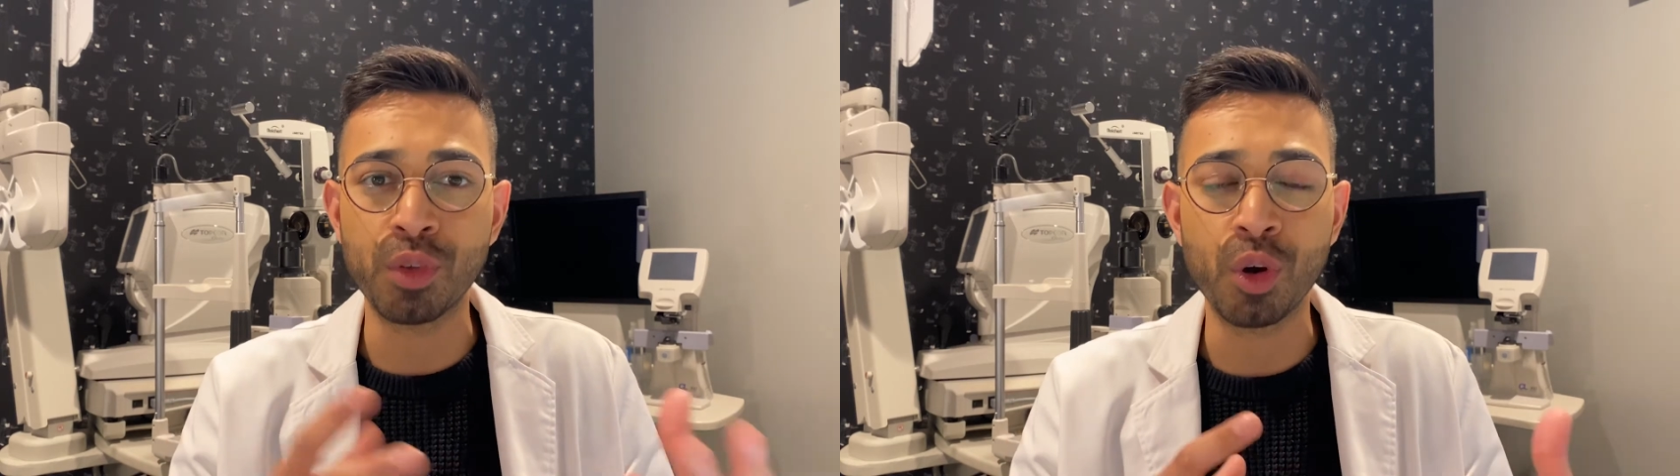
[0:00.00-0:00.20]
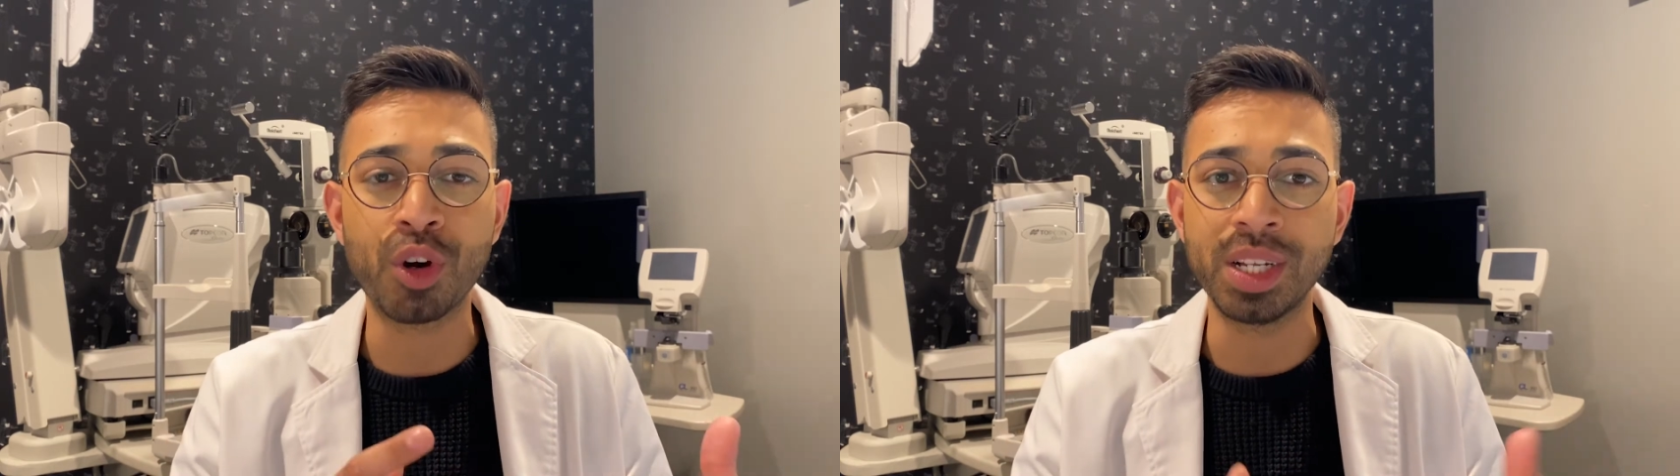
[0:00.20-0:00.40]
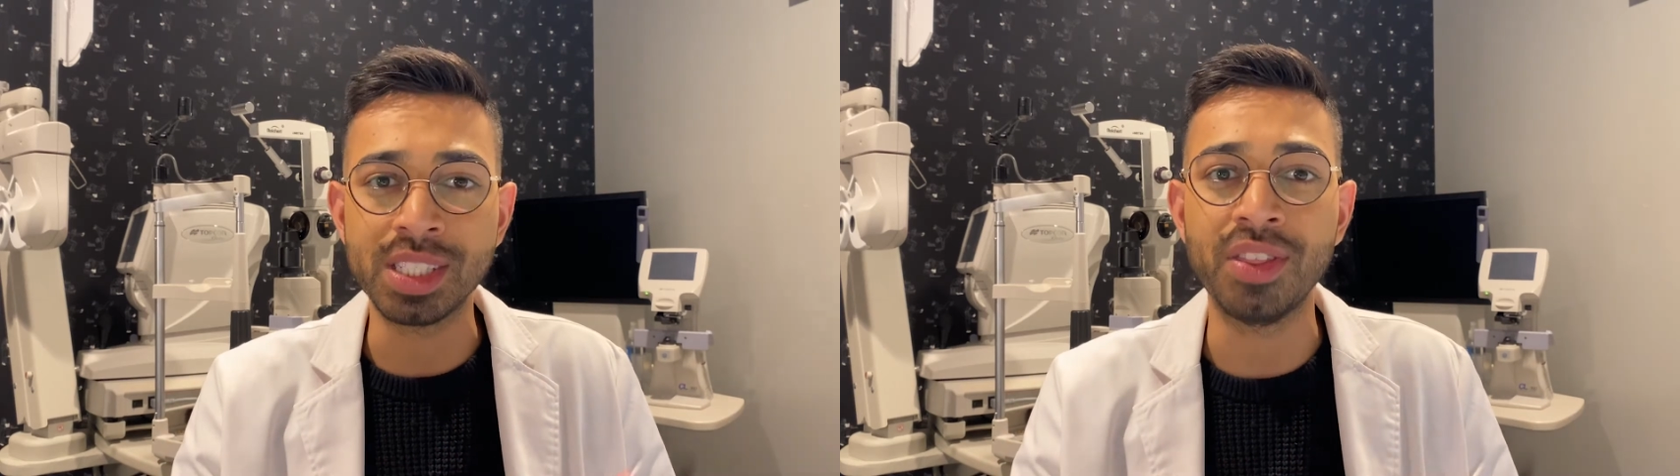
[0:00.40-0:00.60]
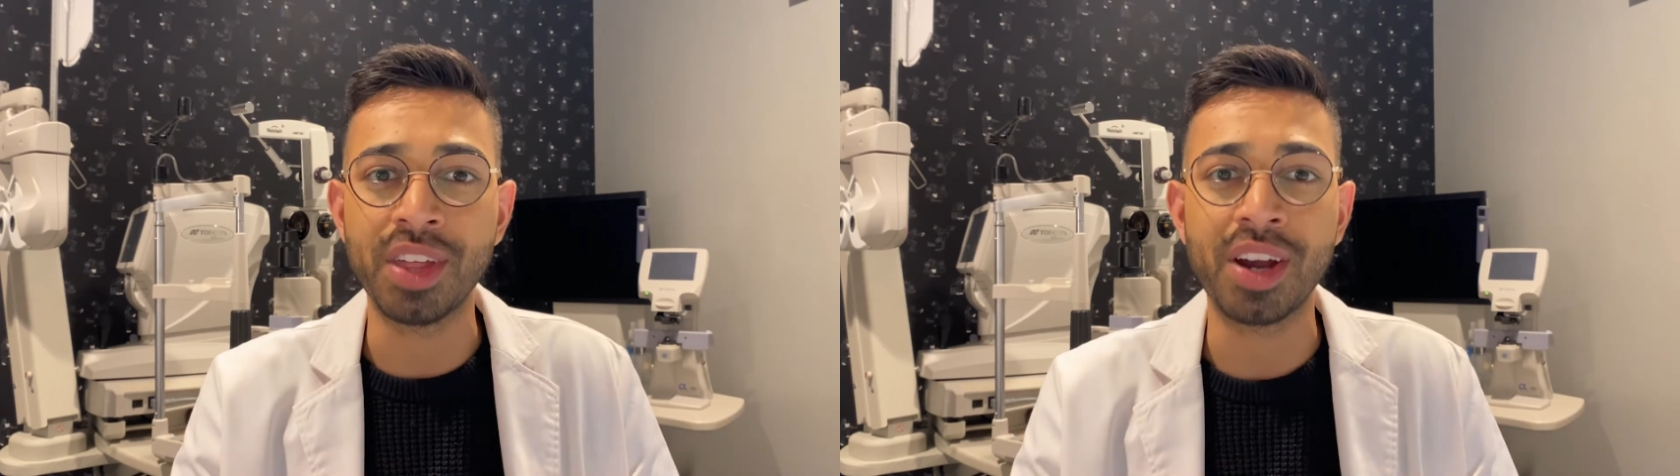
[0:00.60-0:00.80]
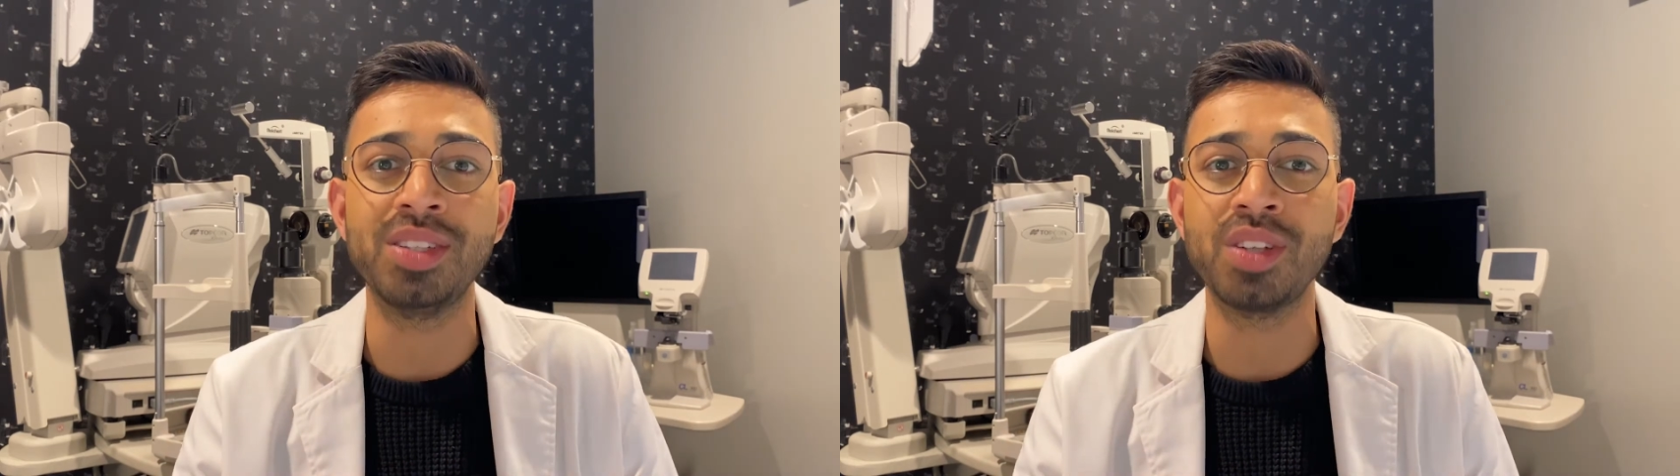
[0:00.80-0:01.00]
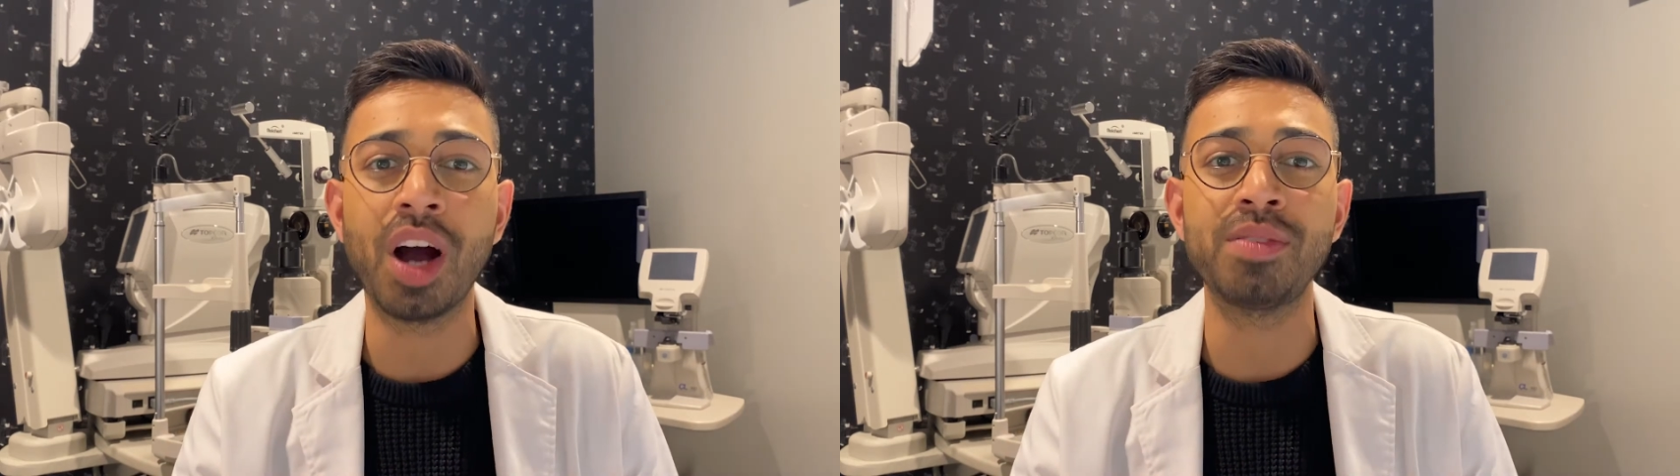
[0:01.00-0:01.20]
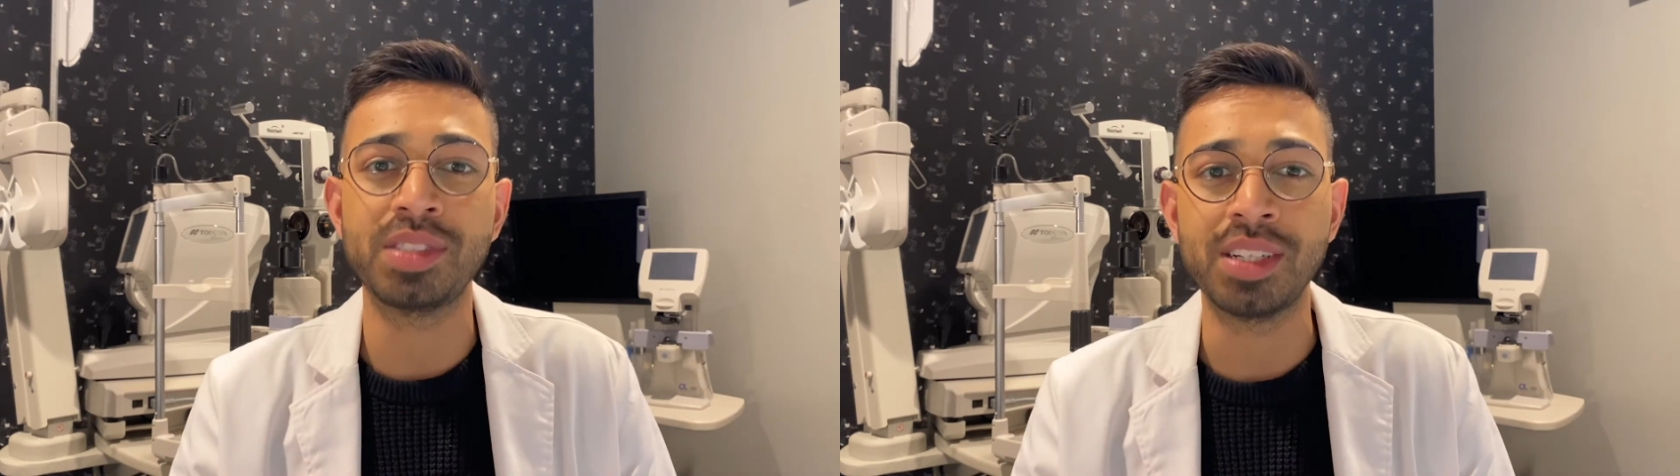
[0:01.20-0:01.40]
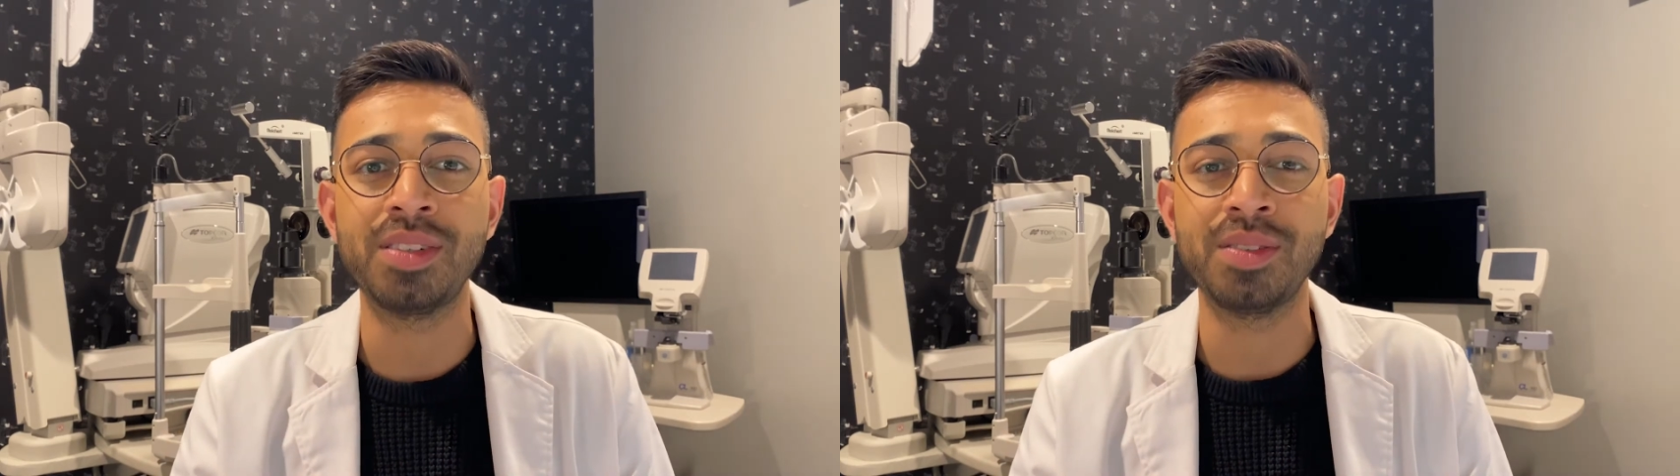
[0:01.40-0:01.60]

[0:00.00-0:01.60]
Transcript: floater isn't there as often.